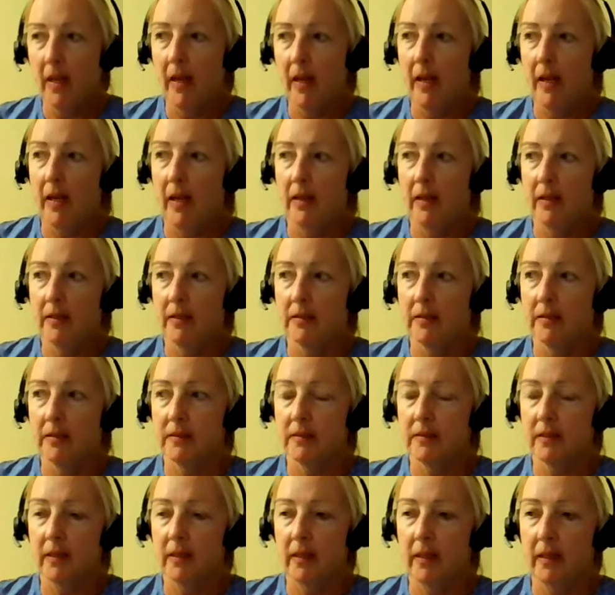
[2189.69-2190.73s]
And
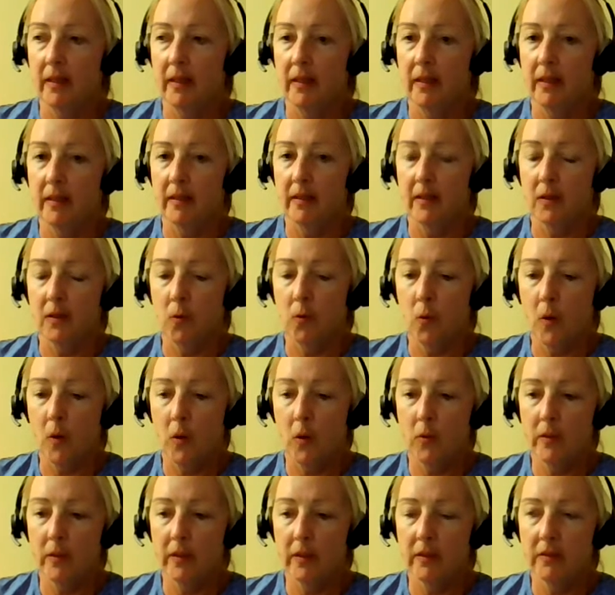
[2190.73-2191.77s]
the
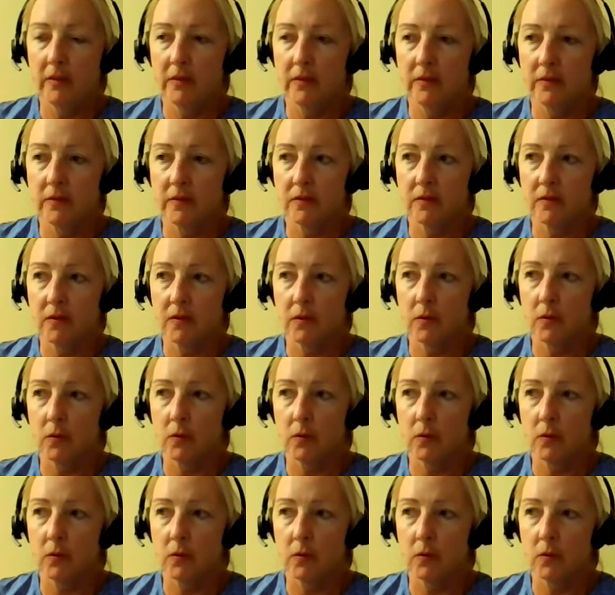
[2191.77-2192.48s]
quote is,